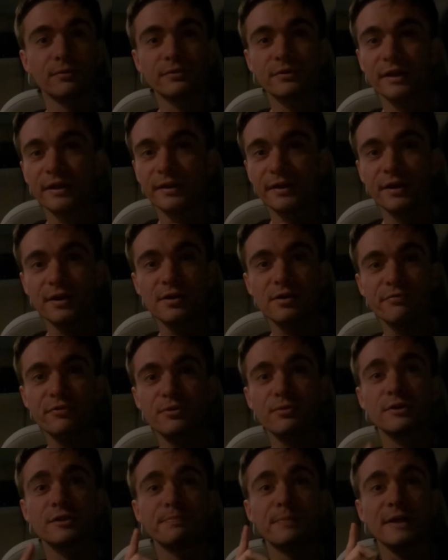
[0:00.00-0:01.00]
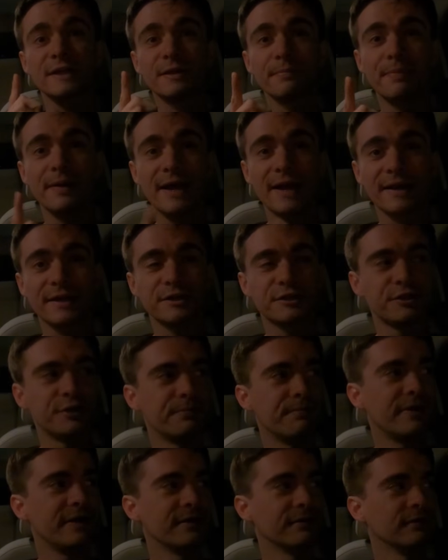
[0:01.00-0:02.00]
We'll take care of you. Expect a package
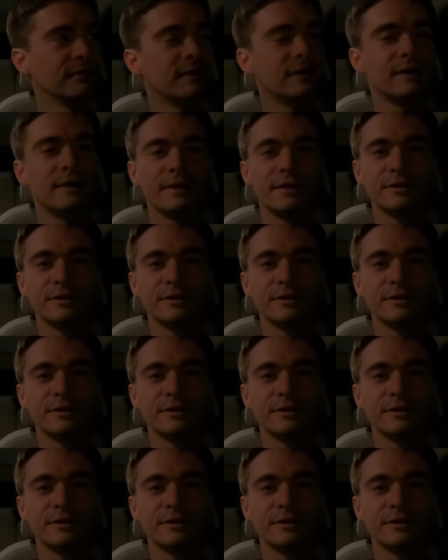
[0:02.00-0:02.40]
in the mail.